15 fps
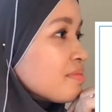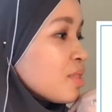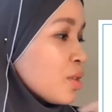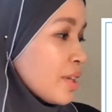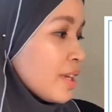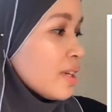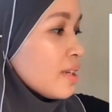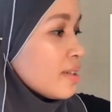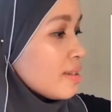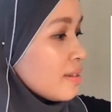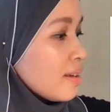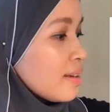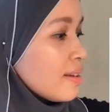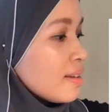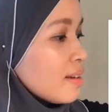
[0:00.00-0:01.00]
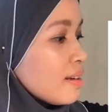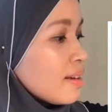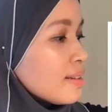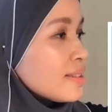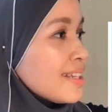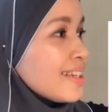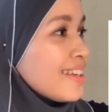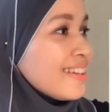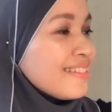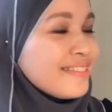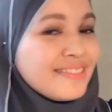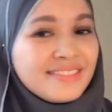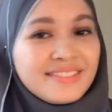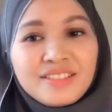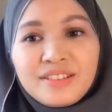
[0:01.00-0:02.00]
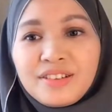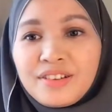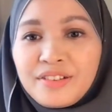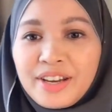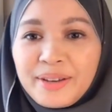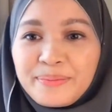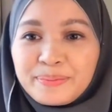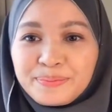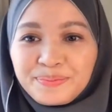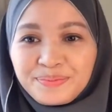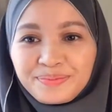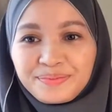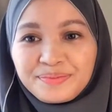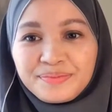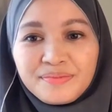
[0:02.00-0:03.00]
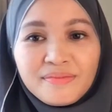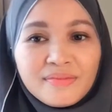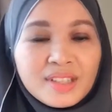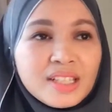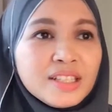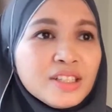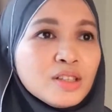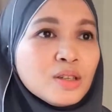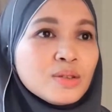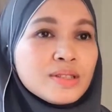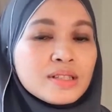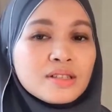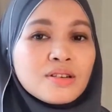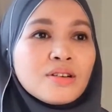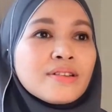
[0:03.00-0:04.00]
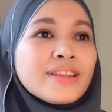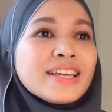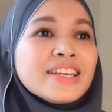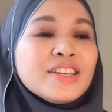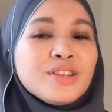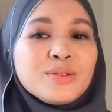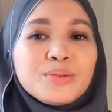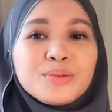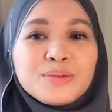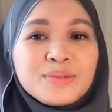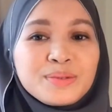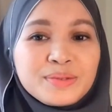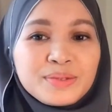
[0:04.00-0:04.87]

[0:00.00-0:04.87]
Okay, take it. All right. Can you close the door? Thank you.